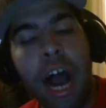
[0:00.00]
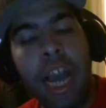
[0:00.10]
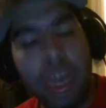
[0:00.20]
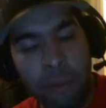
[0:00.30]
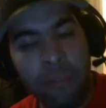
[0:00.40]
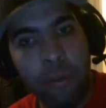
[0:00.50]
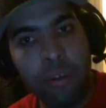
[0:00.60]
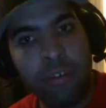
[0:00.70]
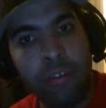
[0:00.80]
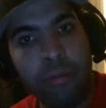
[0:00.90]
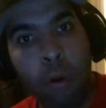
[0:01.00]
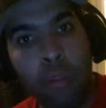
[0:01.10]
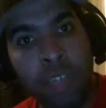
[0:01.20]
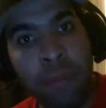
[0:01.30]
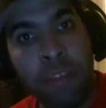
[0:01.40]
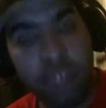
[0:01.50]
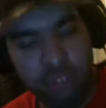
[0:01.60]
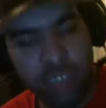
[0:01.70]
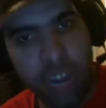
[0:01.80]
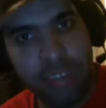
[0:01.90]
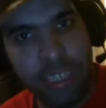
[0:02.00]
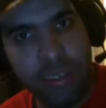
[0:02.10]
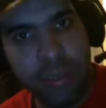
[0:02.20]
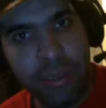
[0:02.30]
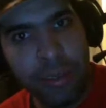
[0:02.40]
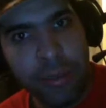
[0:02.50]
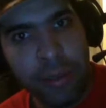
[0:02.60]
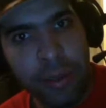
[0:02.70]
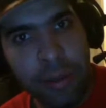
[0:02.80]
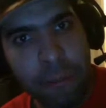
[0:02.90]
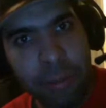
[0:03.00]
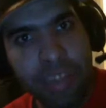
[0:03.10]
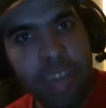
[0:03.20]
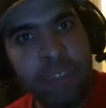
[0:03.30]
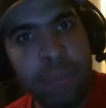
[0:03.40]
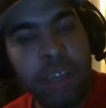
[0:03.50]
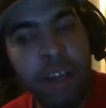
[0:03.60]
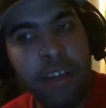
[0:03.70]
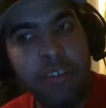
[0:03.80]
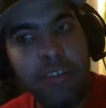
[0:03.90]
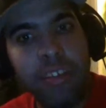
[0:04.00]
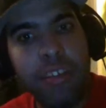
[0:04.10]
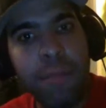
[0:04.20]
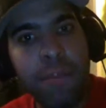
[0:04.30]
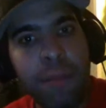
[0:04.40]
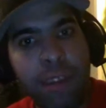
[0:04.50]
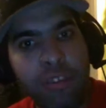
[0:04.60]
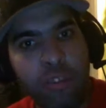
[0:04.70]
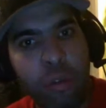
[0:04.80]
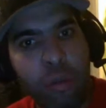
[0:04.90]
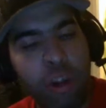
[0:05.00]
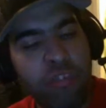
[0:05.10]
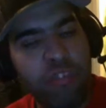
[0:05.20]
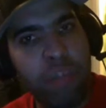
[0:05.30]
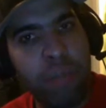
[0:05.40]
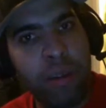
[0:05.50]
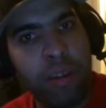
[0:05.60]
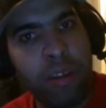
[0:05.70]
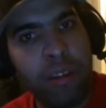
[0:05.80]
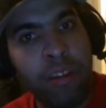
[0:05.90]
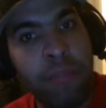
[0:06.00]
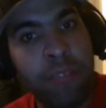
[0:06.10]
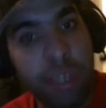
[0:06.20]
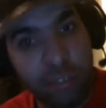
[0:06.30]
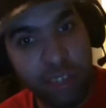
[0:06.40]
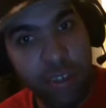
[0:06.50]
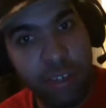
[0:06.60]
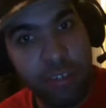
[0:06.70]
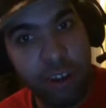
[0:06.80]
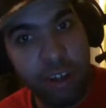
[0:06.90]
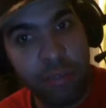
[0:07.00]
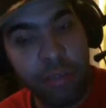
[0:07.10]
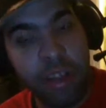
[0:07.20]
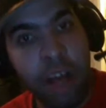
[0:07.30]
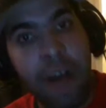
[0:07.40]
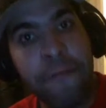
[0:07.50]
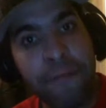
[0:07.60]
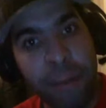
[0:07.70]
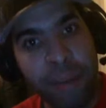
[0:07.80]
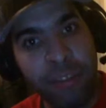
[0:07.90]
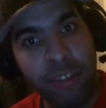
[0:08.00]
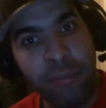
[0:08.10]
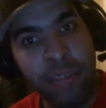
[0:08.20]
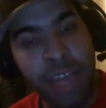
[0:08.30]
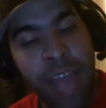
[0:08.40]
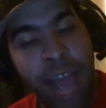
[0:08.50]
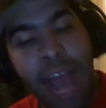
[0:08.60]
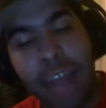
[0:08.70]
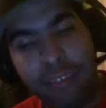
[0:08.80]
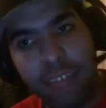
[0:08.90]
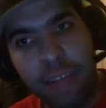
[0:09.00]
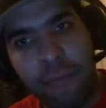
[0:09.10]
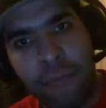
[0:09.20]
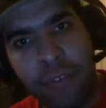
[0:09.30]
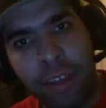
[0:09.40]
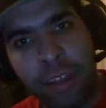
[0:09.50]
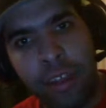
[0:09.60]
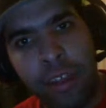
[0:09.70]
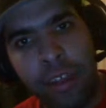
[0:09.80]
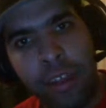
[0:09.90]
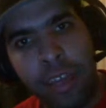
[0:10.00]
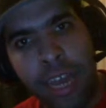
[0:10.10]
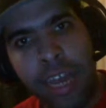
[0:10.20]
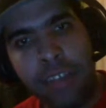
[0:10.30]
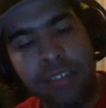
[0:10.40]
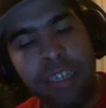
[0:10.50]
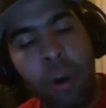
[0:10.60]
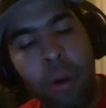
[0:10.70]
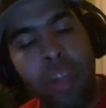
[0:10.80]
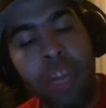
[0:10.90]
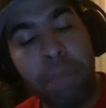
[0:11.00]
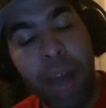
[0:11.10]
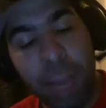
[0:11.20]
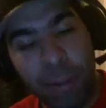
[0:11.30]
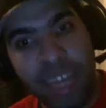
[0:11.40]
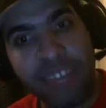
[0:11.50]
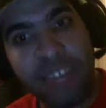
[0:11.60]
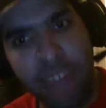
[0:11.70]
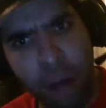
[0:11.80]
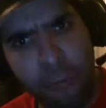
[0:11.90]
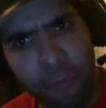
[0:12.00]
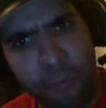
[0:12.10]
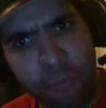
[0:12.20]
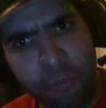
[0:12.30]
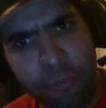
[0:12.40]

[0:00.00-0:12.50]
I am, of course, holding up a dictionary, but that is because the feminists worship the dictionary term of feminism as if it is the Holy Bible itself!